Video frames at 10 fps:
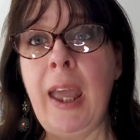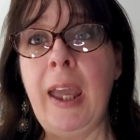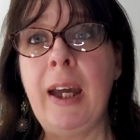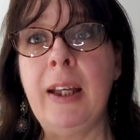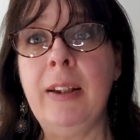
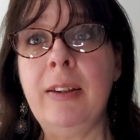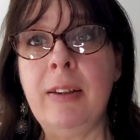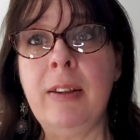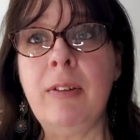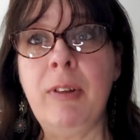and
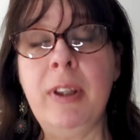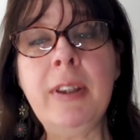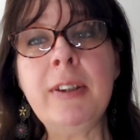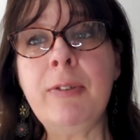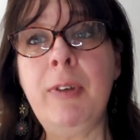
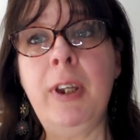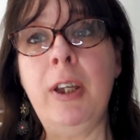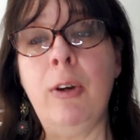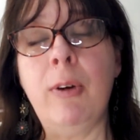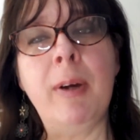in this
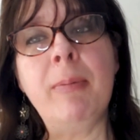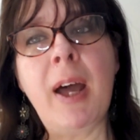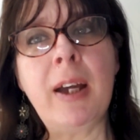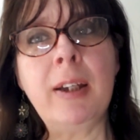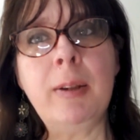video, I'm
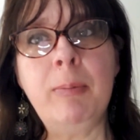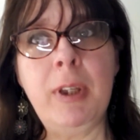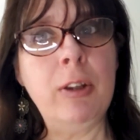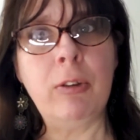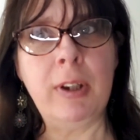not going to
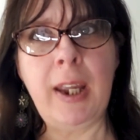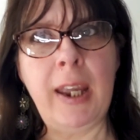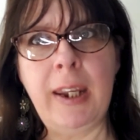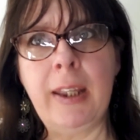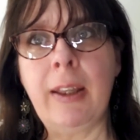be
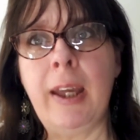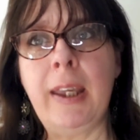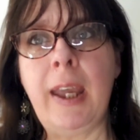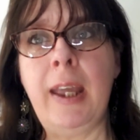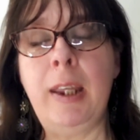creating
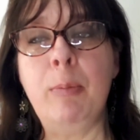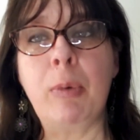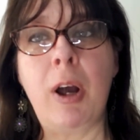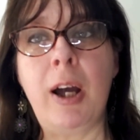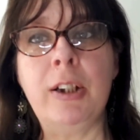like any
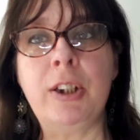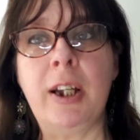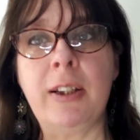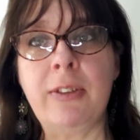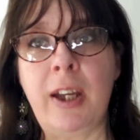projects.